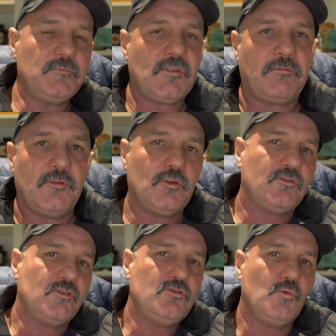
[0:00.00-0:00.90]
the first
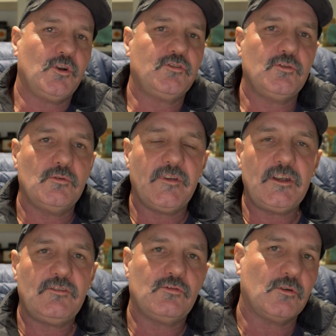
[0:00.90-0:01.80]
thing you want to do with
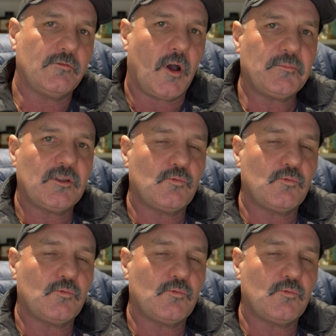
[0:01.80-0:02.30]
any sort of optic,